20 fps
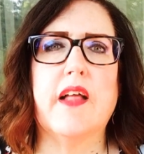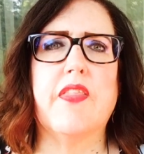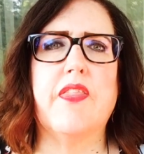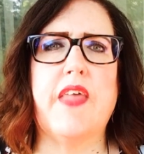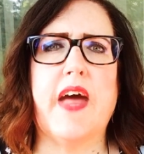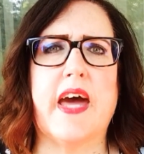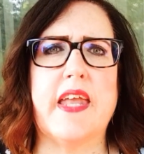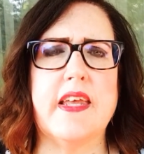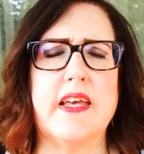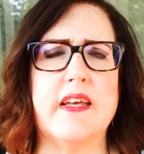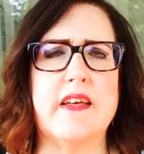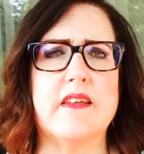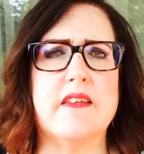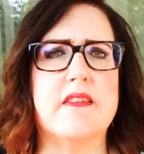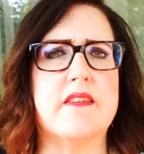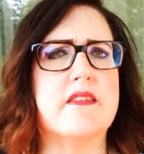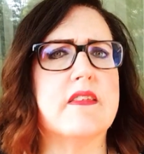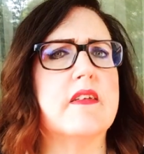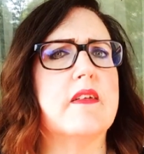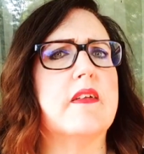That
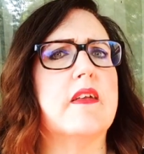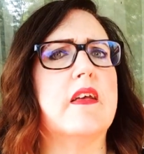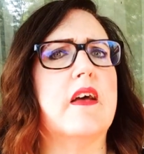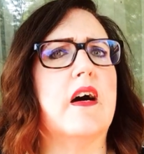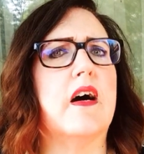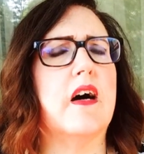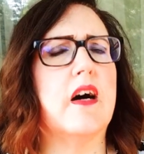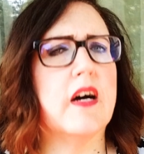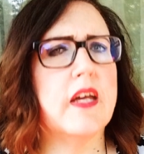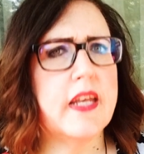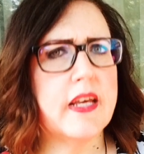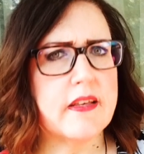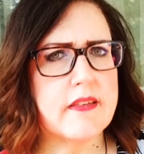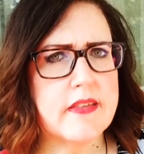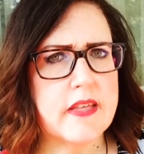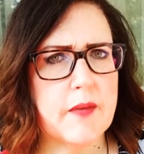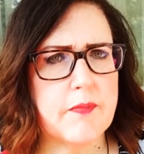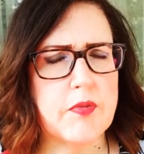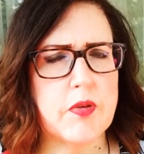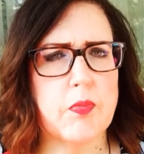is
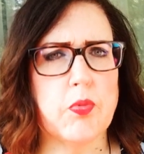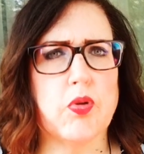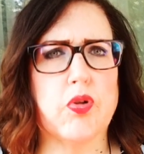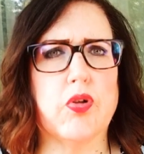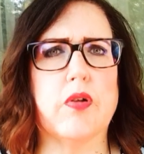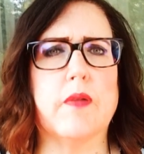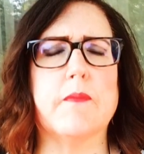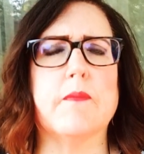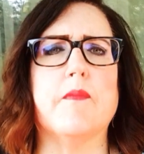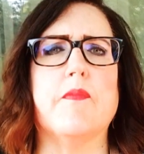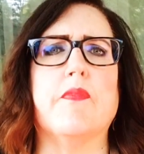unacceptable.